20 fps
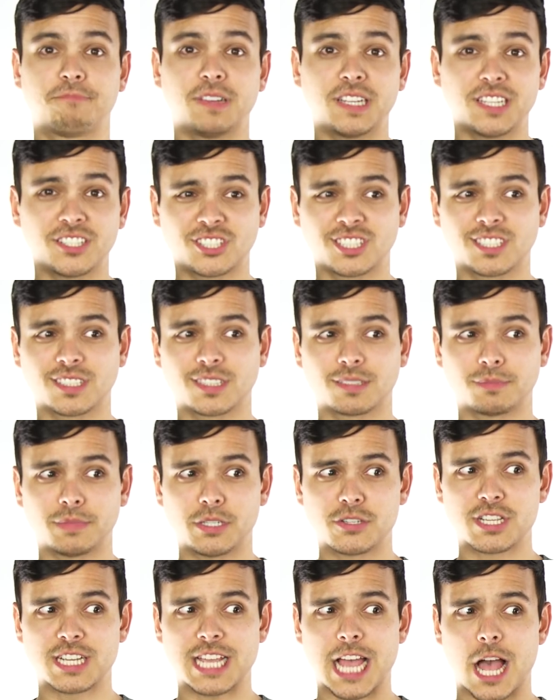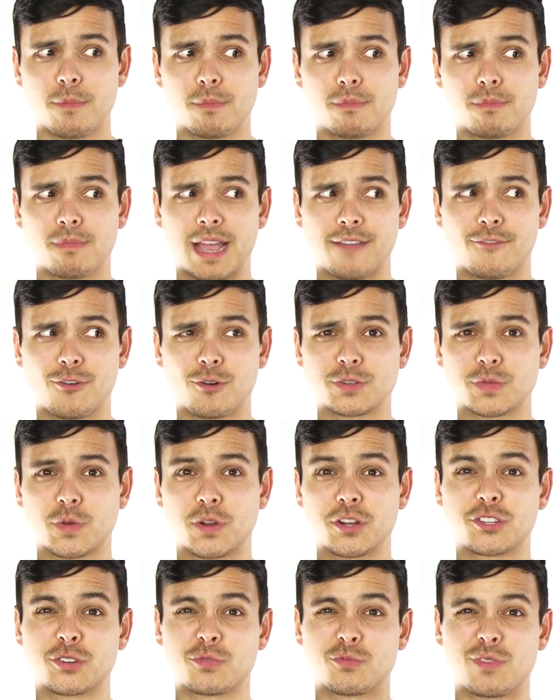Finishing the music album I've always
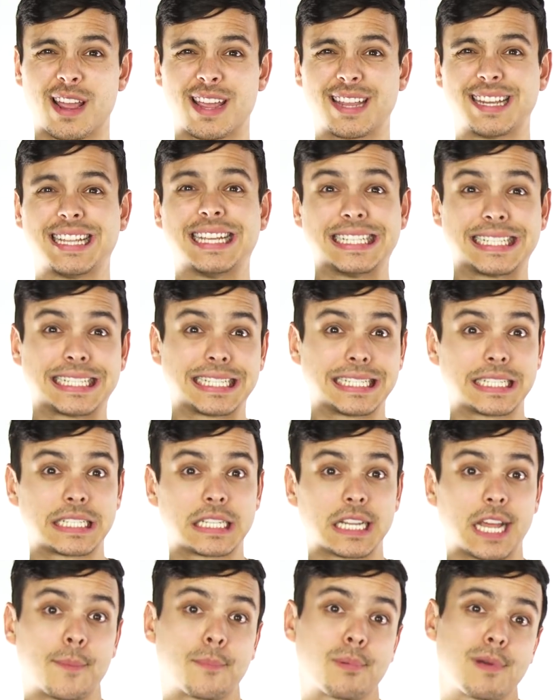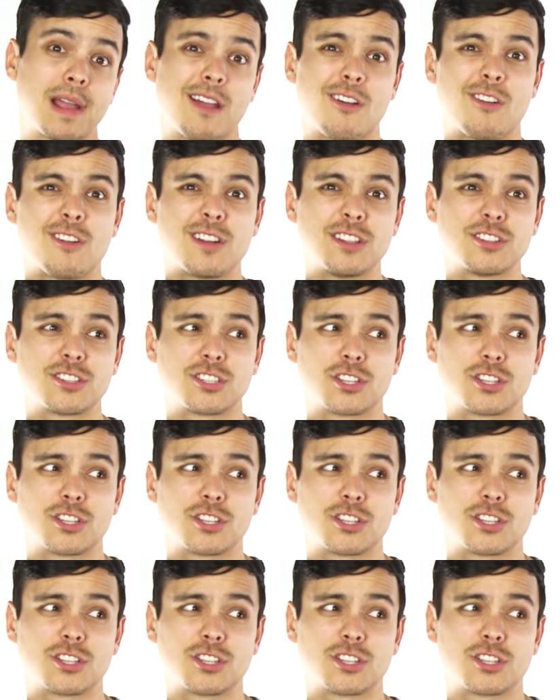wanted to write isn't a priority,